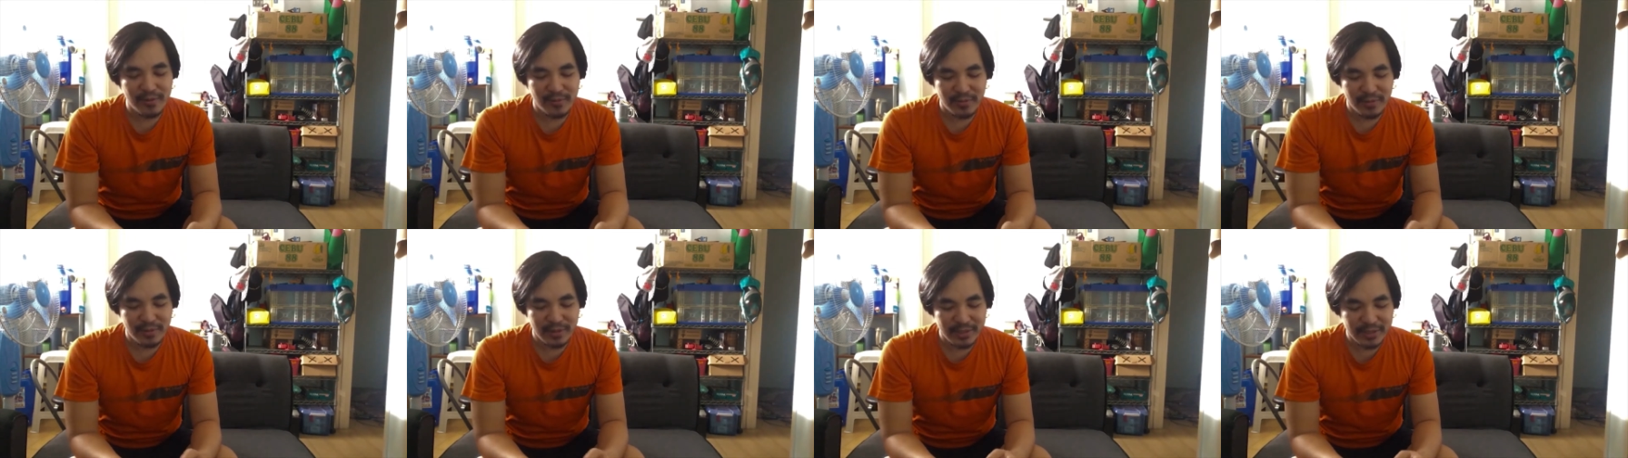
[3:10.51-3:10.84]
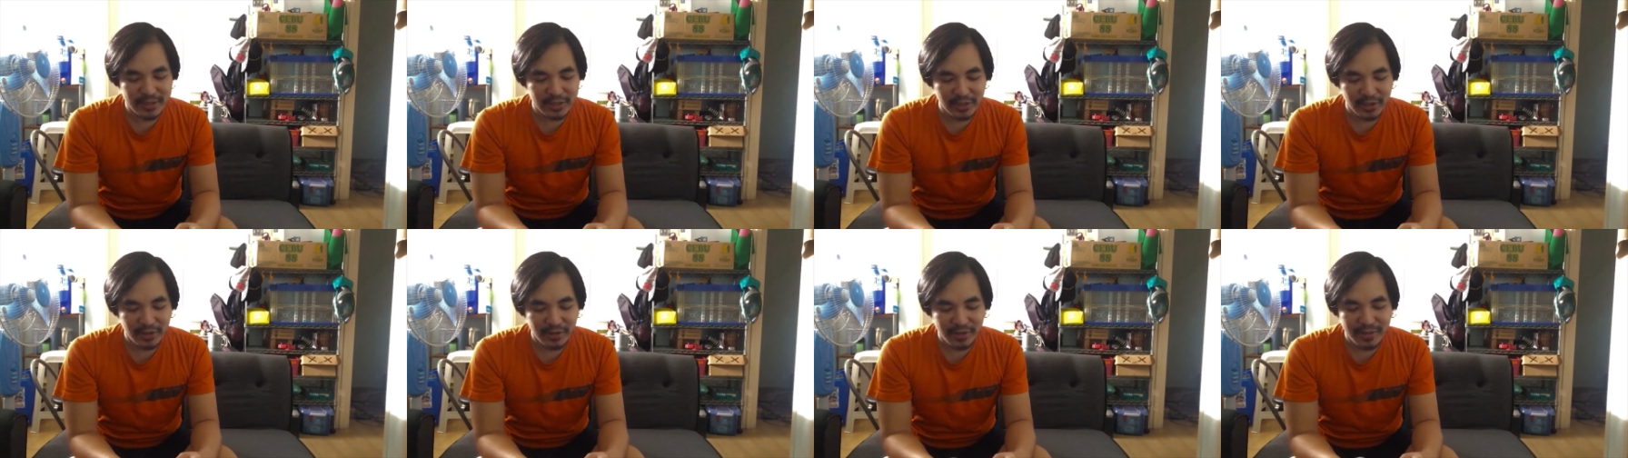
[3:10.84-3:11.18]
These
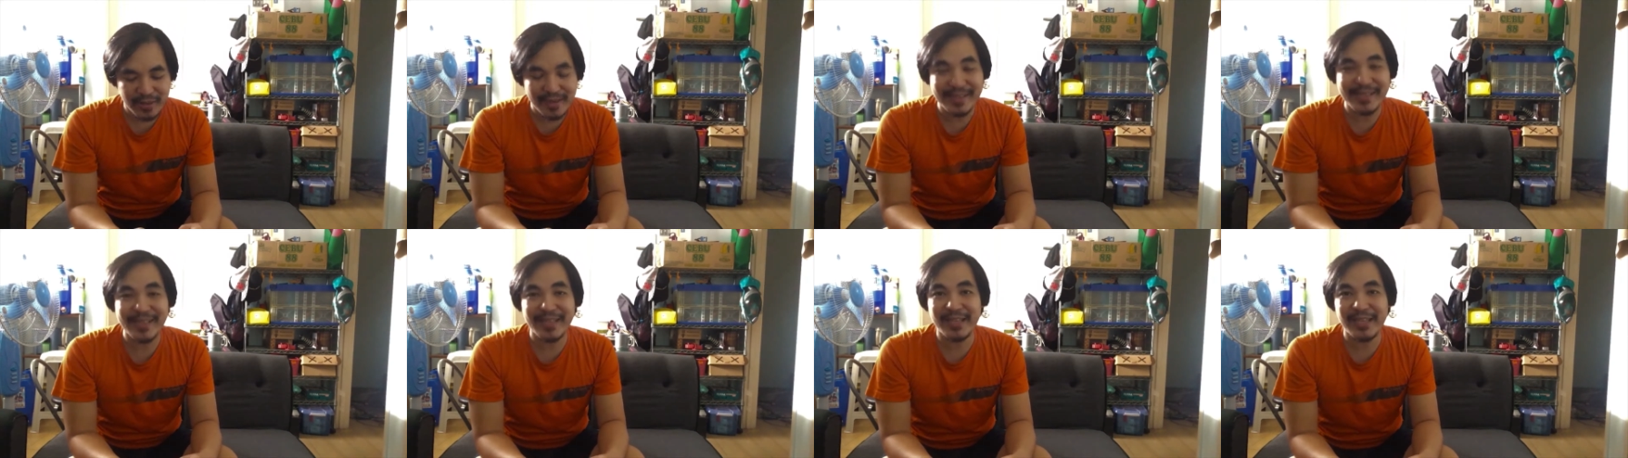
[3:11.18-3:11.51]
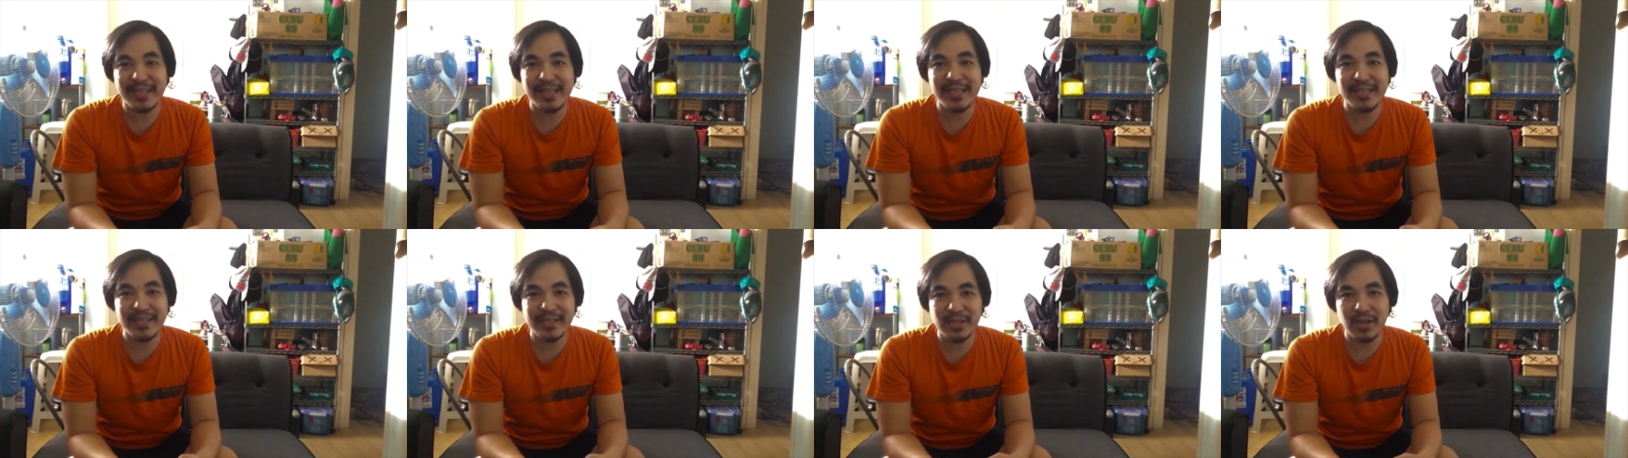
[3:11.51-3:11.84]
are things that
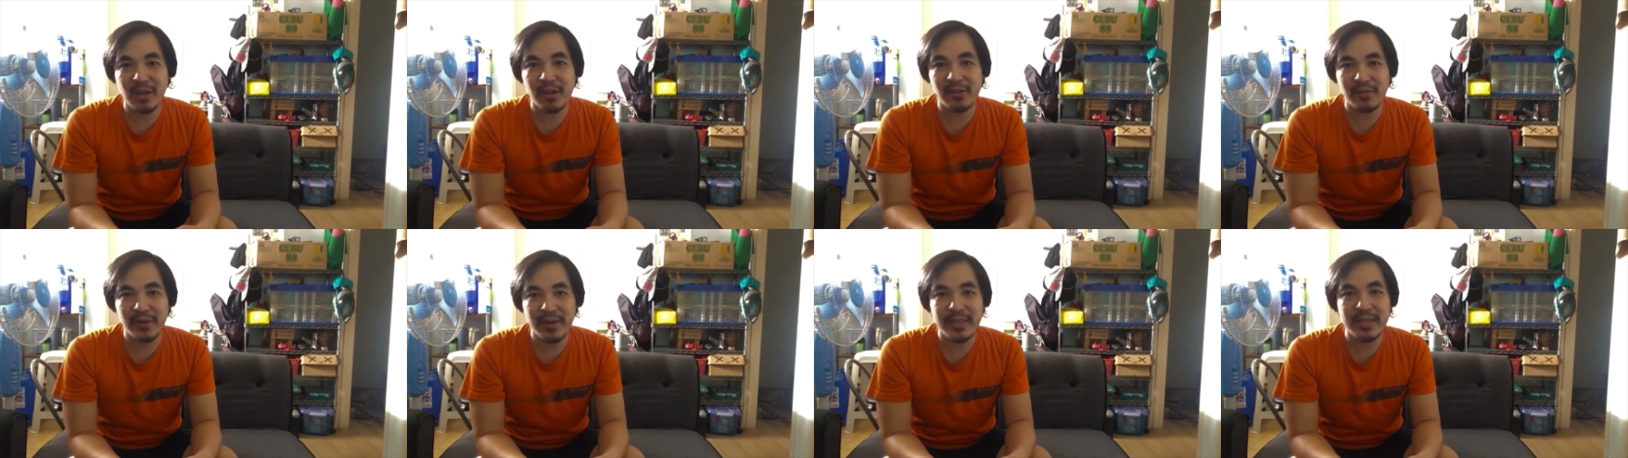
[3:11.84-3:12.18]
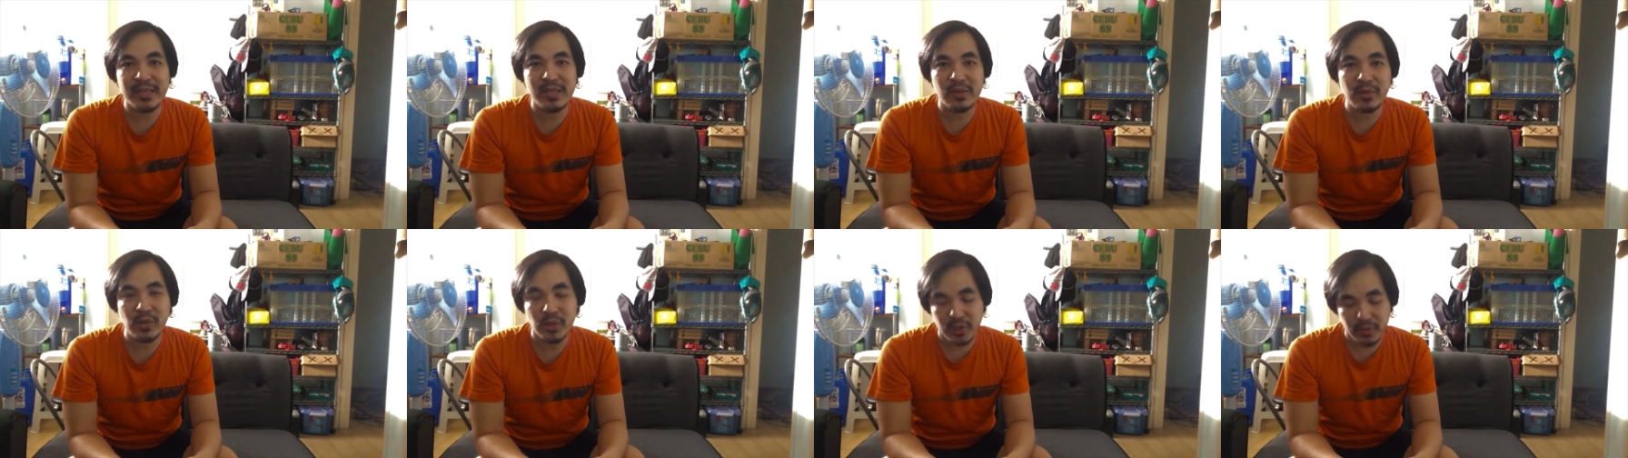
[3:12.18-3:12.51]
he's already
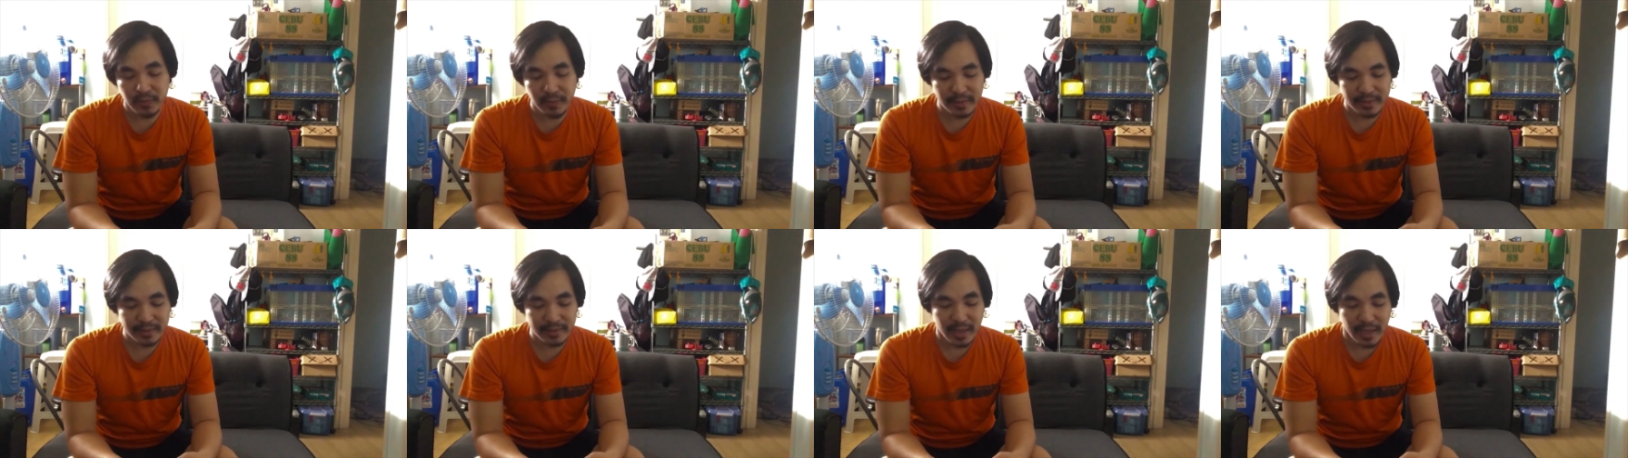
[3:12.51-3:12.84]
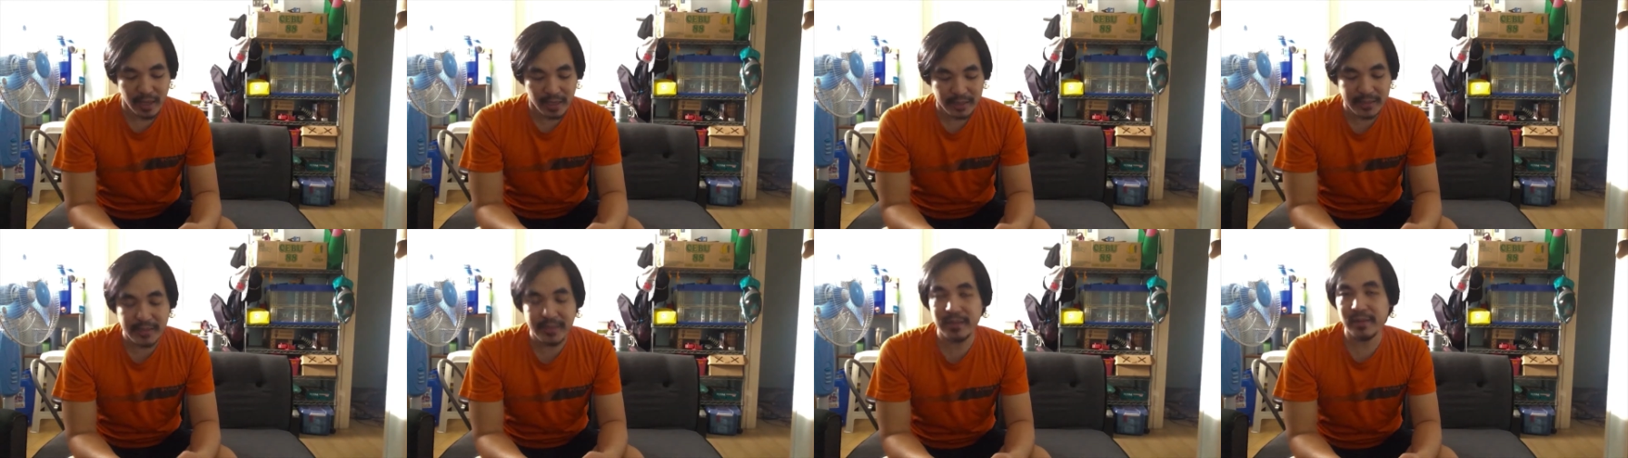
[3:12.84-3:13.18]
used, but
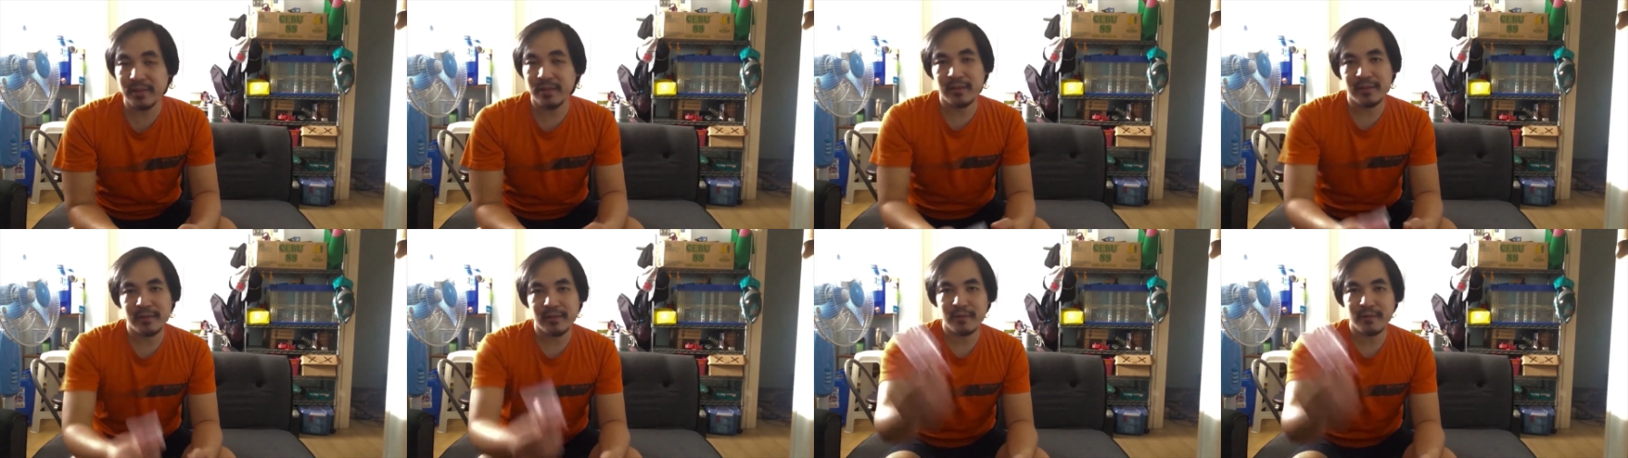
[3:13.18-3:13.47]
still,